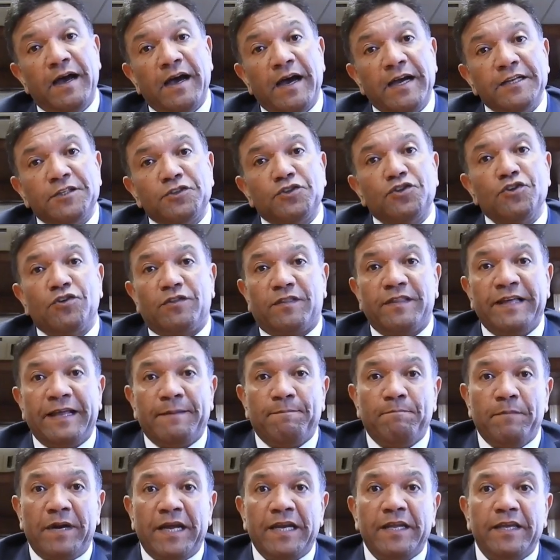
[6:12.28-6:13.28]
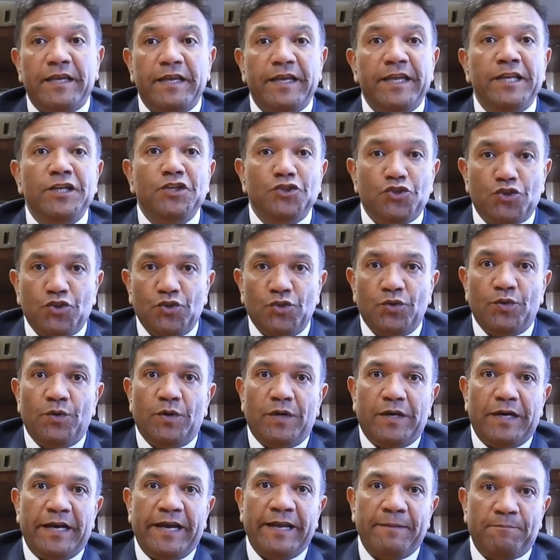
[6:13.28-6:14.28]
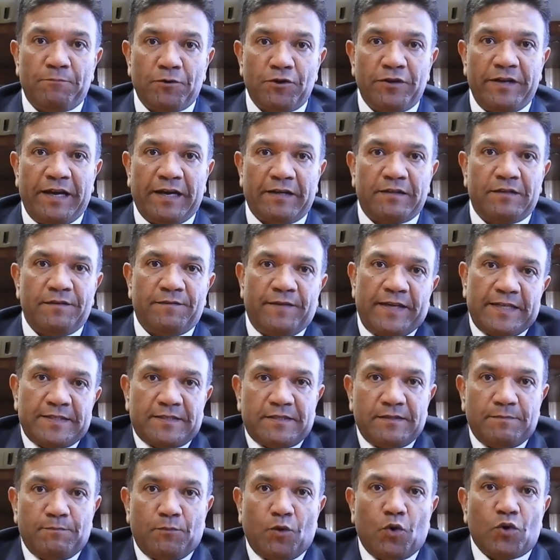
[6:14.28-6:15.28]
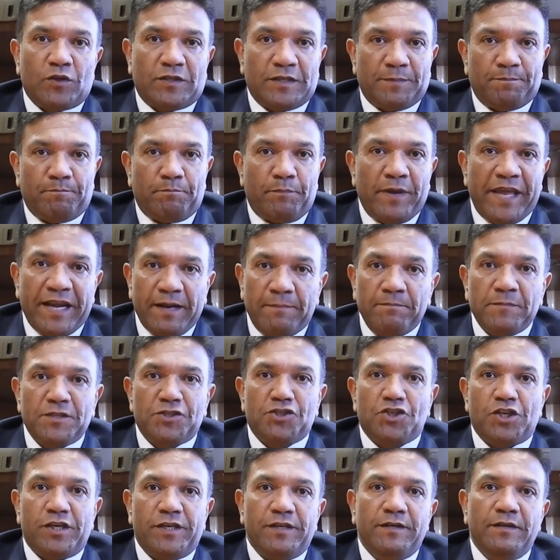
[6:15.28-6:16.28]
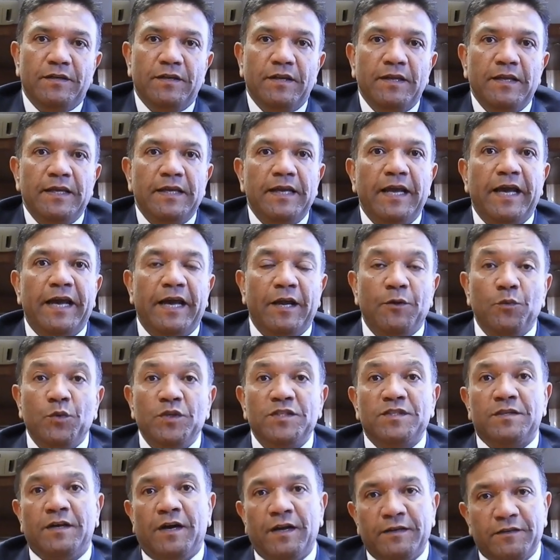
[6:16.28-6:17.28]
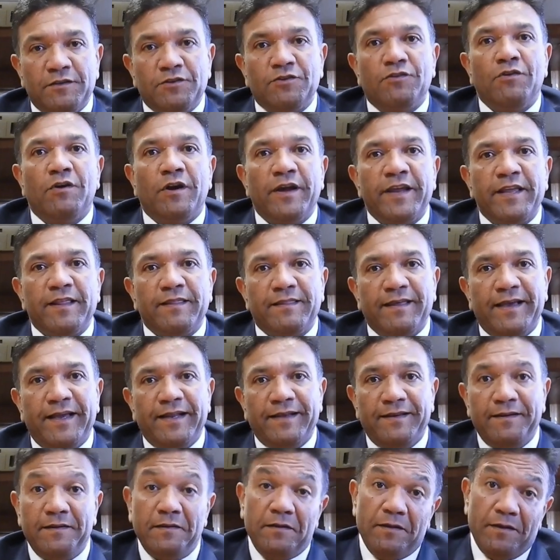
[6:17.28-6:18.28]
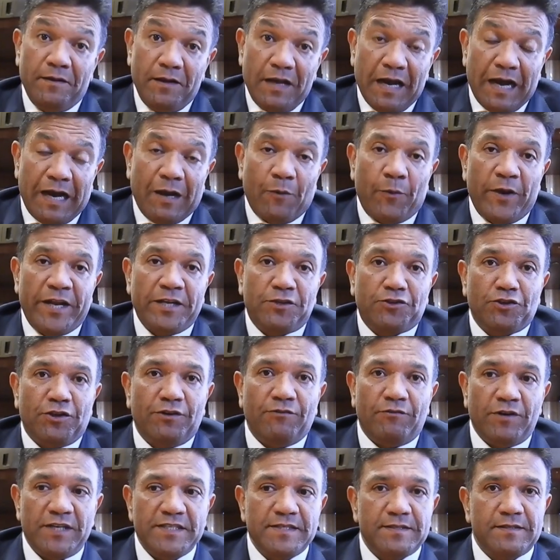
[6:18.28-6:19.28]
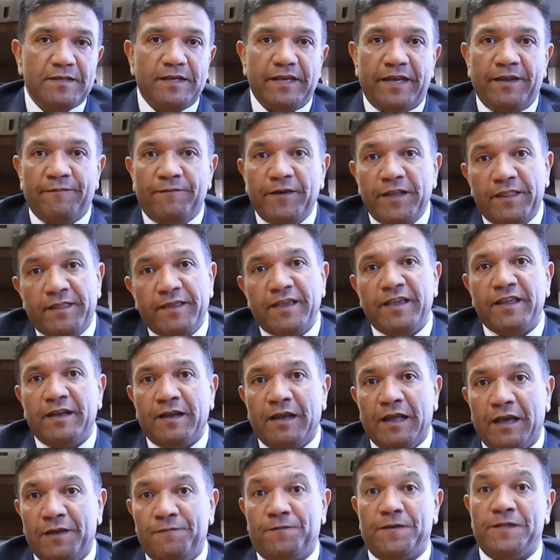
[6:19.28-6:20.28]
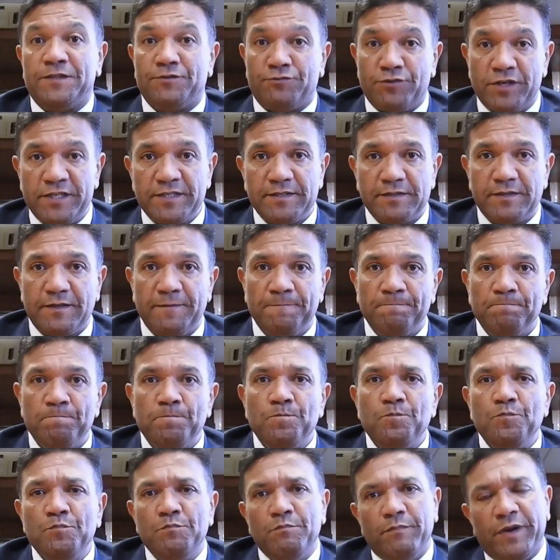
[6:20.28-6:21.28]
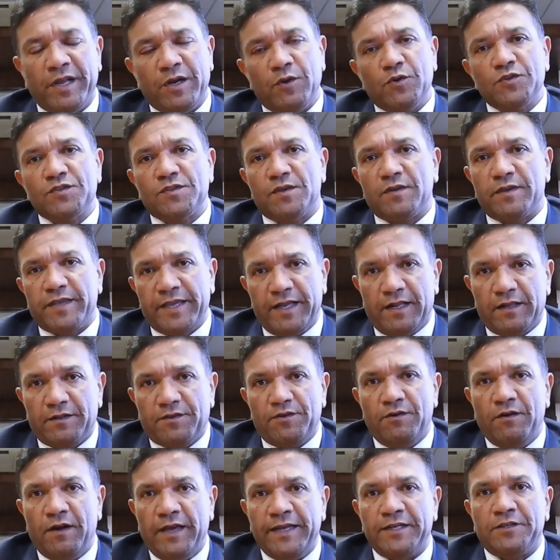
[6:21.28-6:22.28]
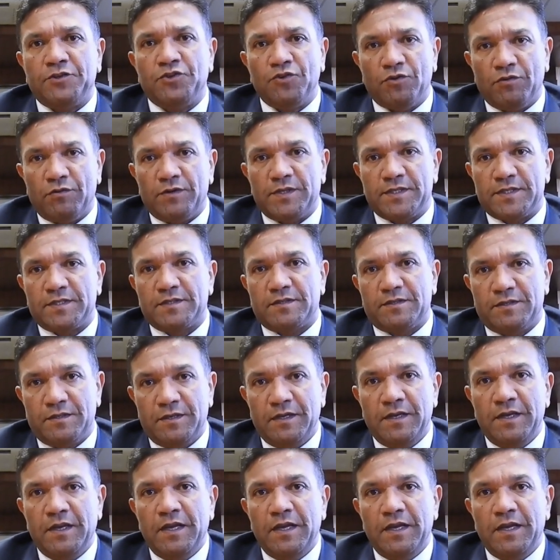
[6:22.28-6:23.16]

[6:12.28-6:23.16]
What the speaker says: I took that money into a productive asset, bought a better machine, and we started growing that. I went on risk. Everything in life is risk, but also calculate your risk.